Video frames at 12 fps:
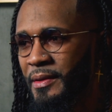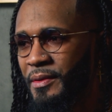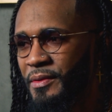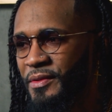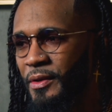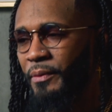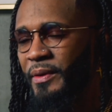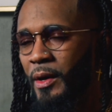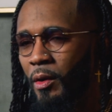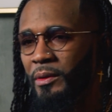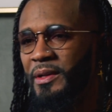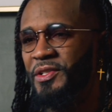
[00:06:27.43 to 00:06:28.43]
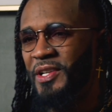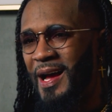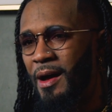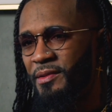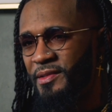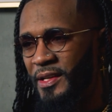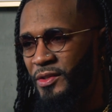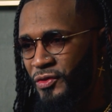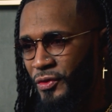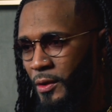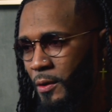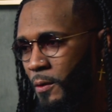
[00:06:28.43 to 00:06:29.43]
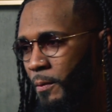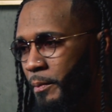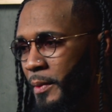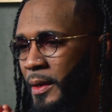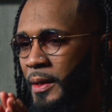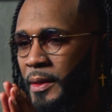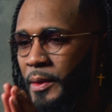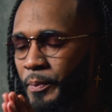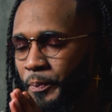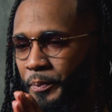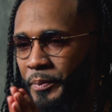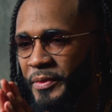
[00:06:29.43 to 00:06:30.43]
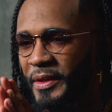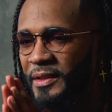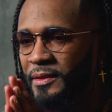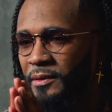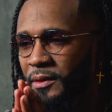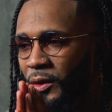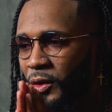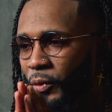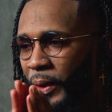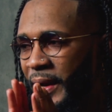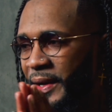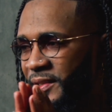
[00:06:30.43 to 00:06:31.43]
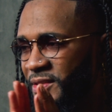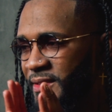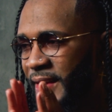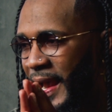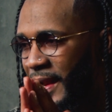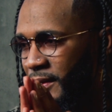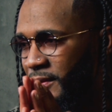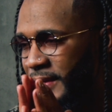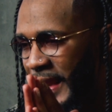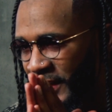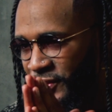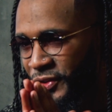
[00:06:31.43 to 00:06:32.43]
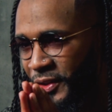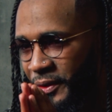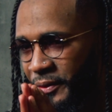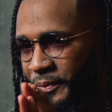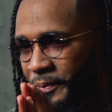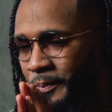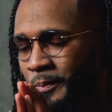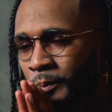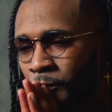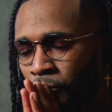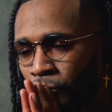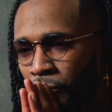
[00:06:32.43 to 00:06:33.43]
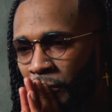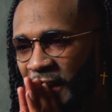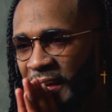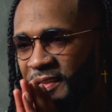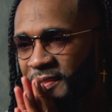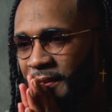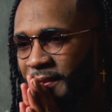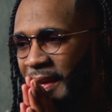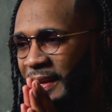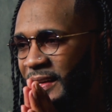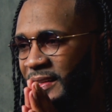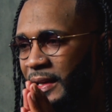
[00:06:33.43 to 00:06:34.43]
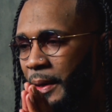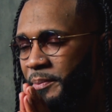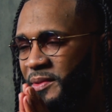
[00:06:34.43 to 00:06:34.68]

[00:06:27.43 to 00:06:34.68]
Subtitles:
So the only child syndrome, the greatest danger is that they end up